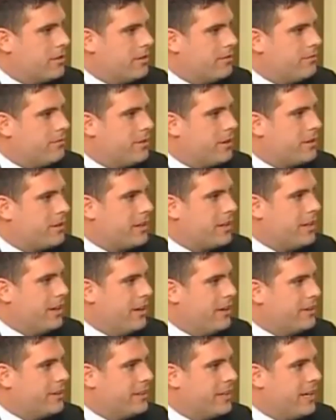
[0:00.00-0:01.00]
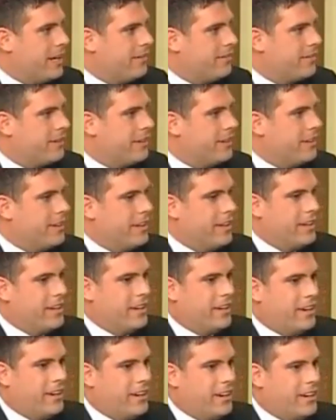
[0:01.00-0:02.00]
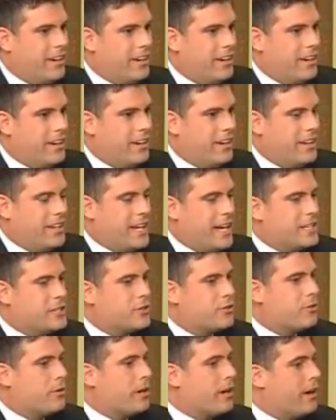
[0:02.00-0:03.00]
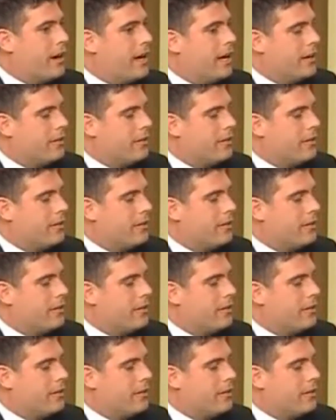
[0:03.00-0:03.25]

I'm fairly young and have a nice career